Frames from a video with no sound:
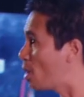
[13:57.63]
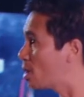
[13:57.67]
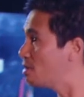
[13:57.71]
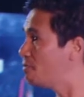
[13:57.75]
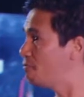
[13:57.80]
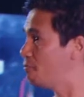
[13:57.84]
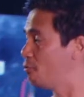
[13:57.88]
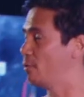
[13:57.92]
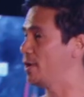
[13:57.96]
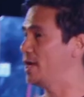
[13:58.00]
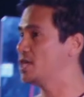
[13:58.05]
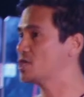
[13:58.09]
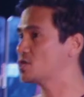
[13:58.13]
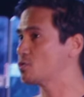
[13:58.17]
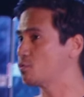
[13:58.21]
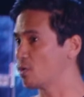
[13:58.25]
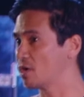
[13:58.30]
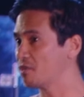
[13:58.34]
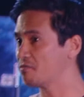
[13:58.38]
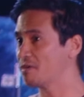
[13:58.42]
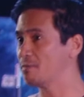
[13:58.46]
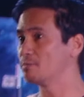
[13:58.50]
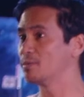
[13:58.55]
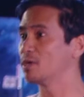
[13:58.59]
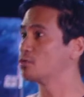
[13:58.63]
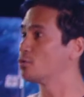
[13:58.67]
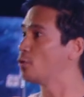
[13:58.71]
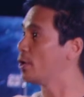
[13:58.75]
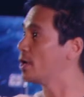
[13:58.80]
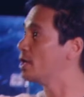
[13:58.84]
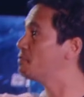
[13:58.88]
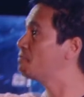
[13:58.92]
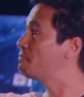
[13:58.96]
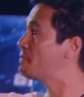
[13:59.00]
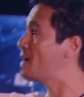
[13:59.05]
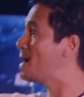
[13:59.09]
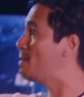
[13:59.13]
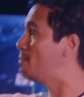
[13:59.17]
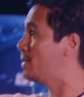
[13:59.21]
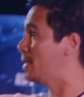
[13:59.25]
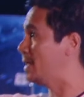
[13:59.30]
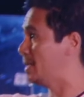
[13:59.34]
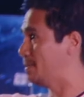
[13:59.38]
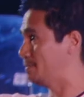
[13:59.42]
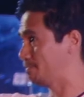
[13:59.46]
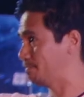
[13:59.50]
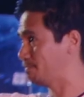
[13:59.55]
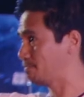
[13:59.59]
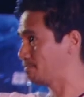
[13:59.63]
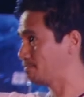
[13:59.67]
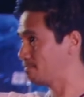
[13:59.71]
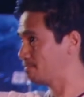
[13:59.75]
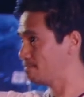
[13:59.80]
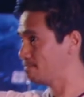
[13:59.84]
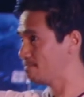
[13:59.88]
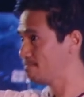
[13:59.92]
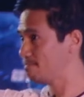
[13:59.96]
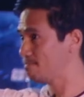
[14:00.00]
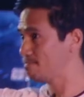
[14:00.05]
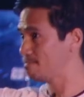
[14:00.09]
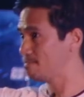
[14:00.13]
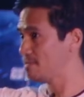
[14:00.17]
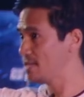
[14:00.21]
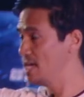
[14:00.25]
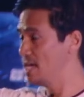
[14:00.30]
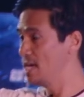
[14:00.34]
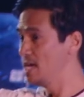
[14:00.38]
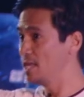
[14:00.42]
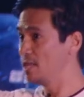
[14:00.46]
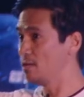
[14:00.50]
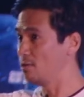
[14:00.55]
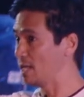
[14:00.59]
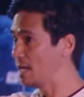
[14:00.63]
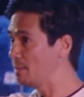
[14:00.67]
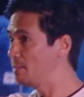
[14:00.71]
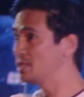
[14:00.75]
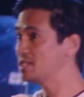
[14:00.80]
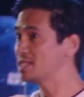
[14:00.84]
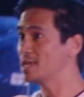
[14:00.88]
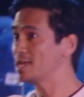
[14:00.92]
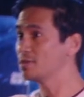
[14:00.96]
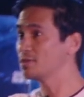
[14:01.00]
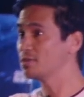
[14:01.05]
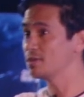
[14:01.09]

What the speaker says: of which were from the royal family. Now, let me tell you their